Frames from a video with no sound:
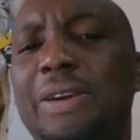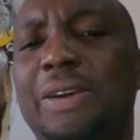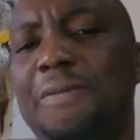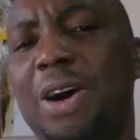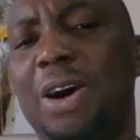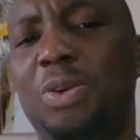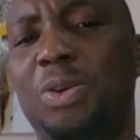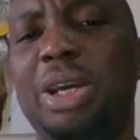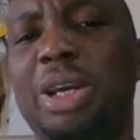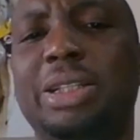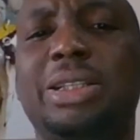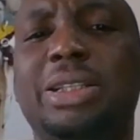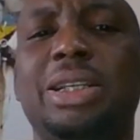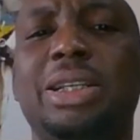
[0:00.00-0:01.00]
the
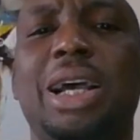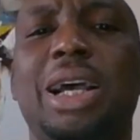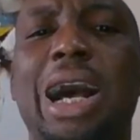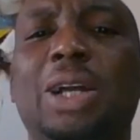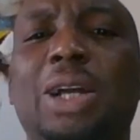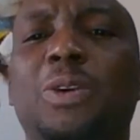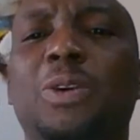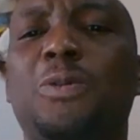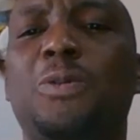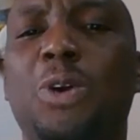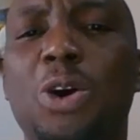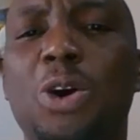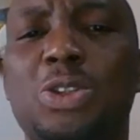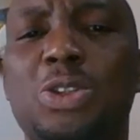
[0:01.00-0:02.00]
environment. And
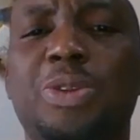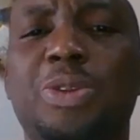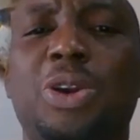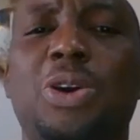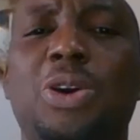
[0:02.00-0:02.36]
of course,